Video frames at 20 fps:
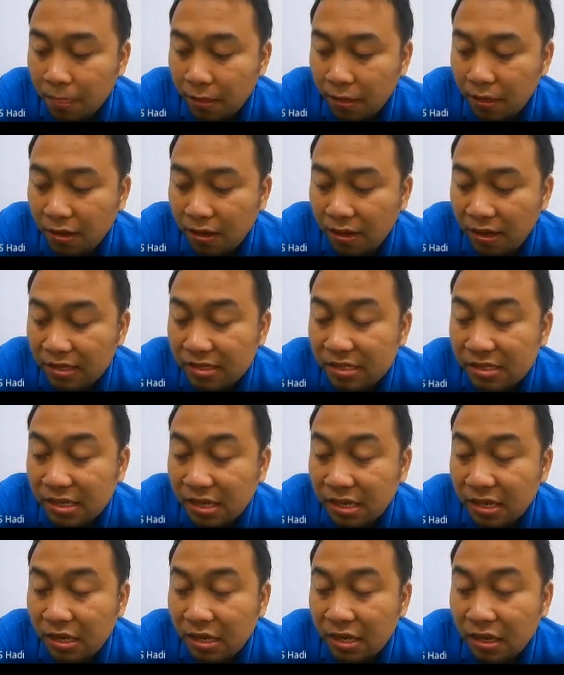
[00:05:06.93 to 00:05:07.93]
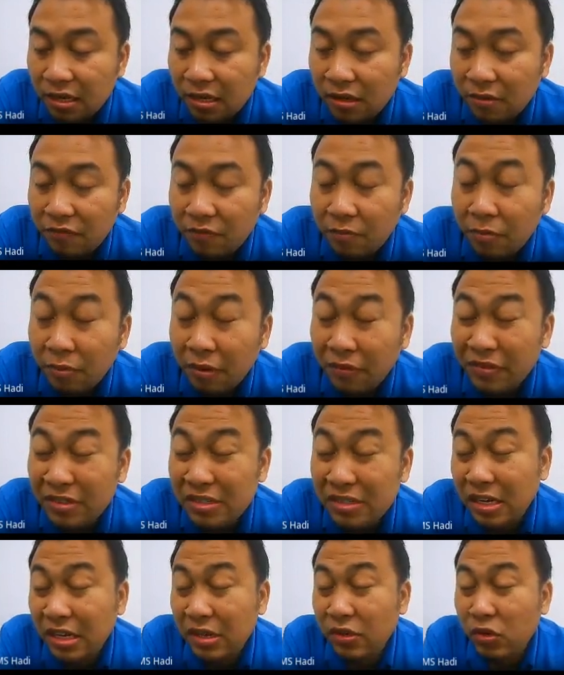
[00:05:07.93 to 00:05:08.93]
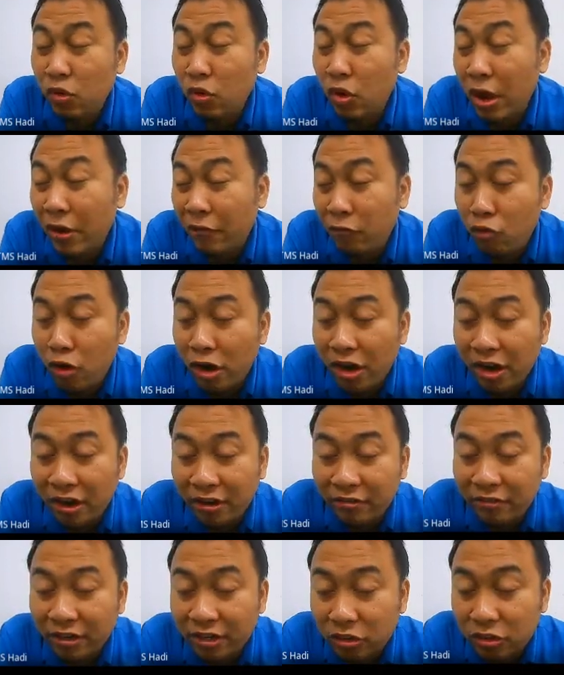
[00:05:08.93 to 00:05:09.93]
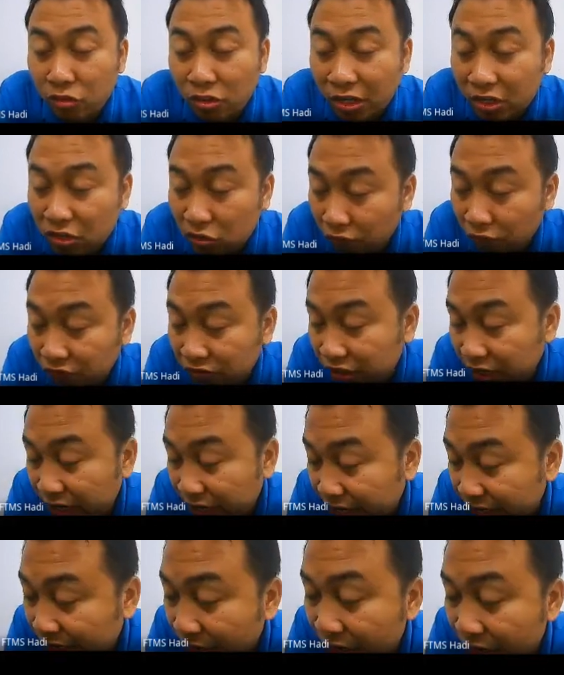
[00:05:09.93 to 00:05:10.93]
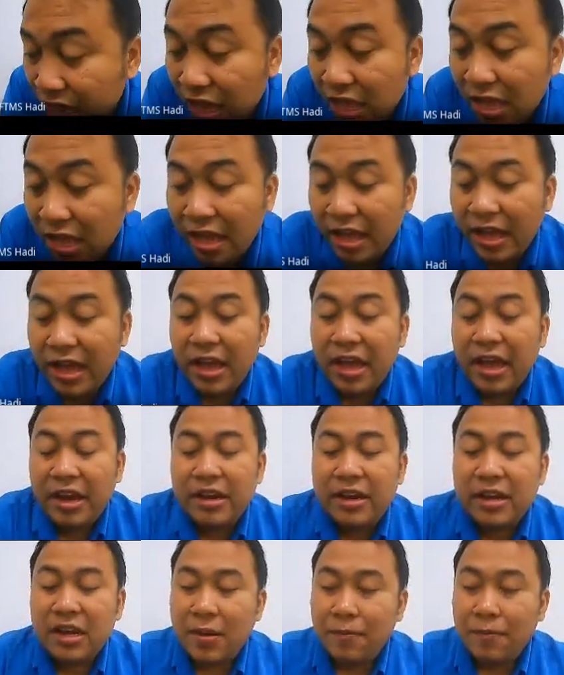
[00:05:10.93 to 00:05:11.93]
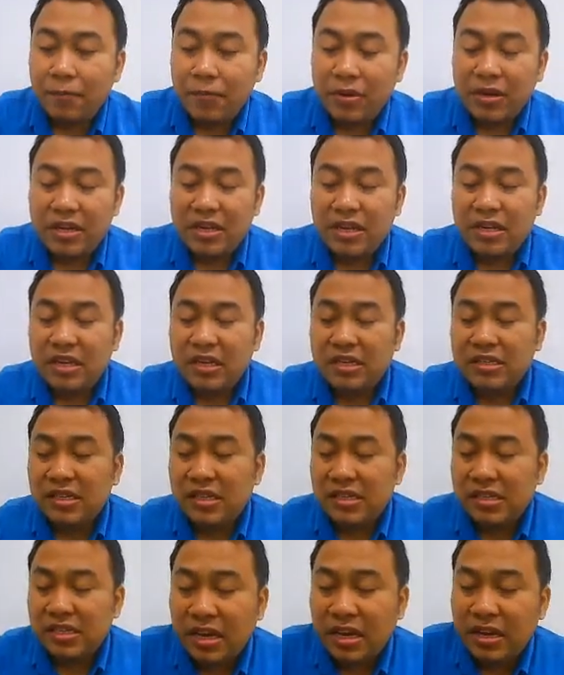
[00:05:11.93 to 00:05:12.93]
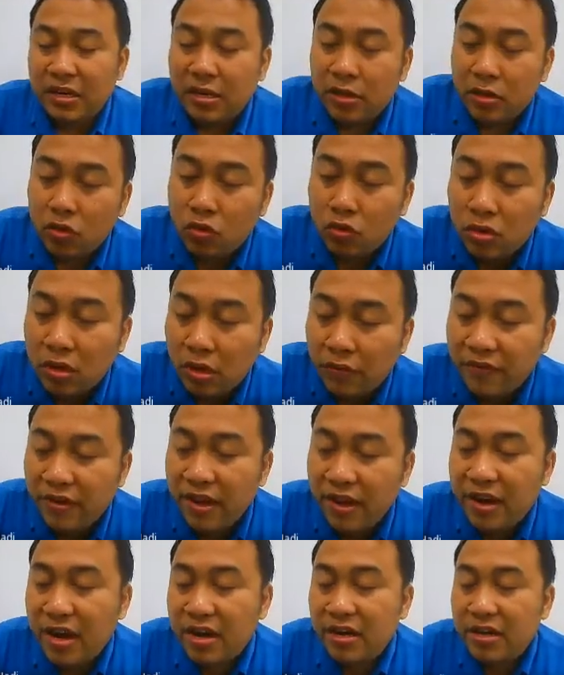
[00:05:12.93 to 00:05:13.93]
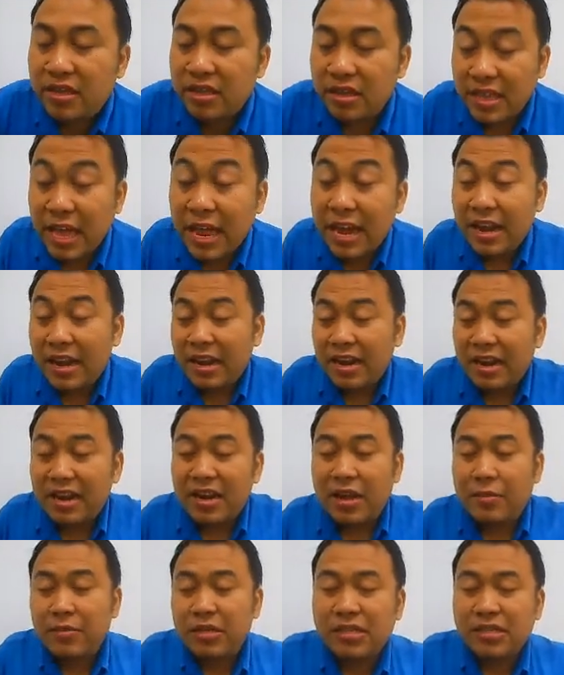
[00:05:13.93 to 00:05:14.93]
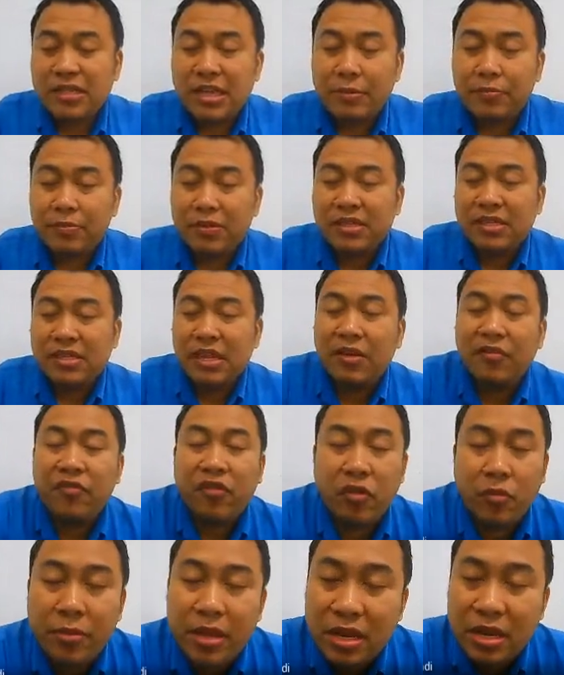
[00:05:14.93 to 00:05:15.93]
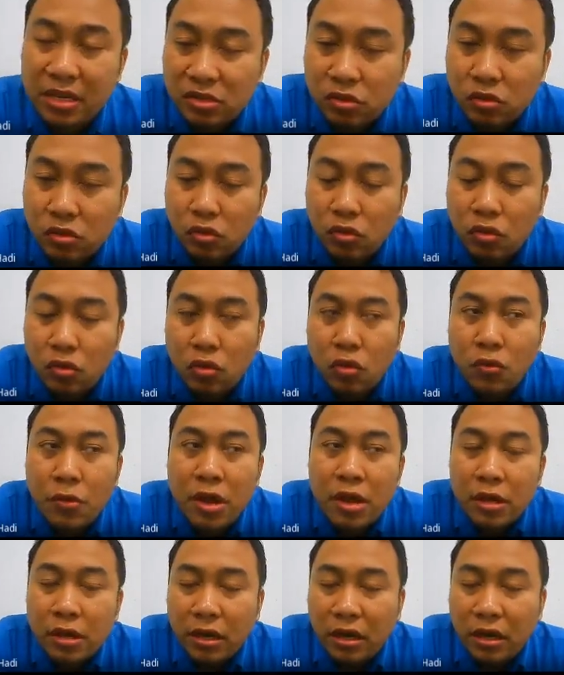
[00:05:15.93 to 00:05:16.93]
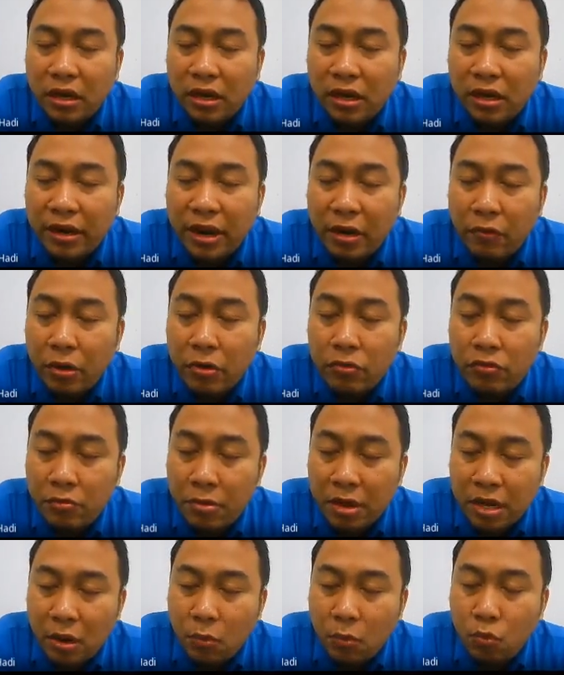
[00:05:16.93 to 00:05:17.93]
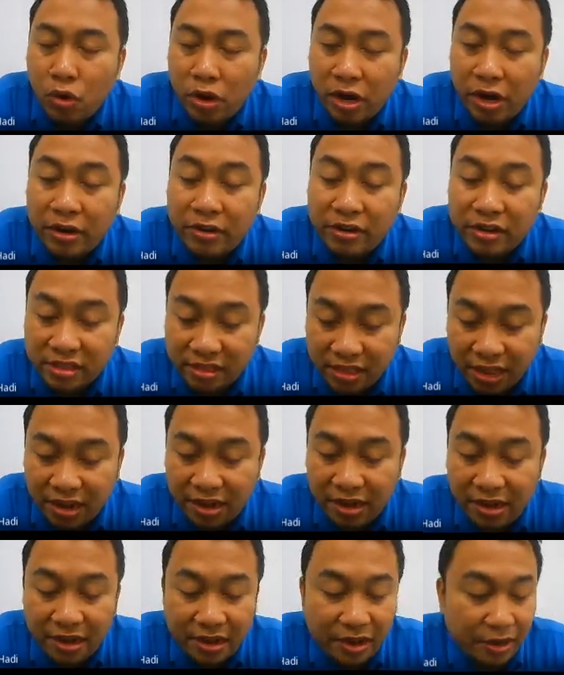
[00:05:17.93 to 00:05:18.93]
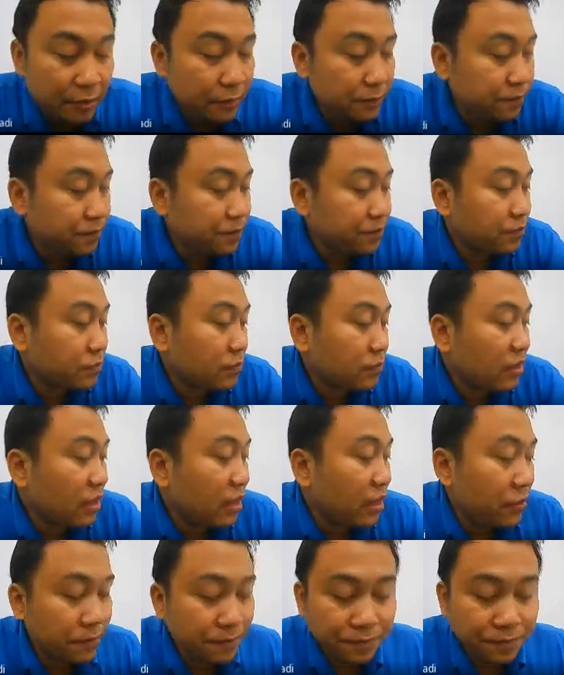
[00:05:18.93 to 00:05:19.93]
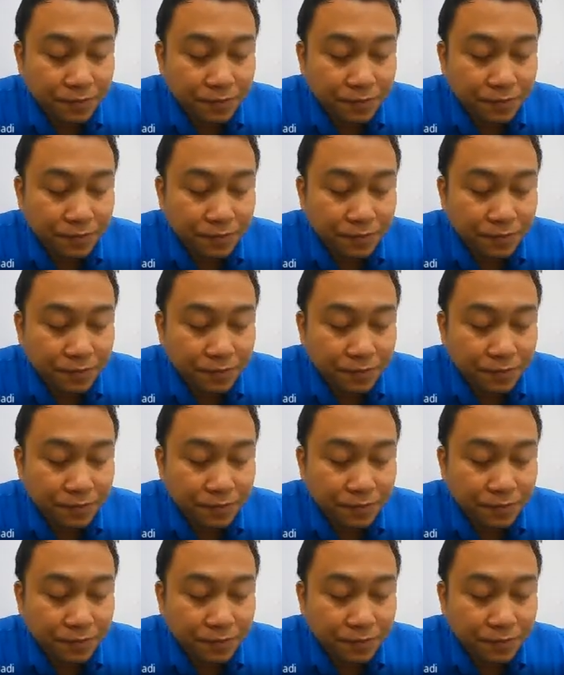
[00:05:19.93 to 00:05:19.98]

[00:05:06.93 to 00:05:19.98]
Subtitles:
Yeah, let's say previously you have 100 units of shares, and the company is decided to give another 10. Yeah, that means 10% from it. So that one will become 110. Yeah. Okay.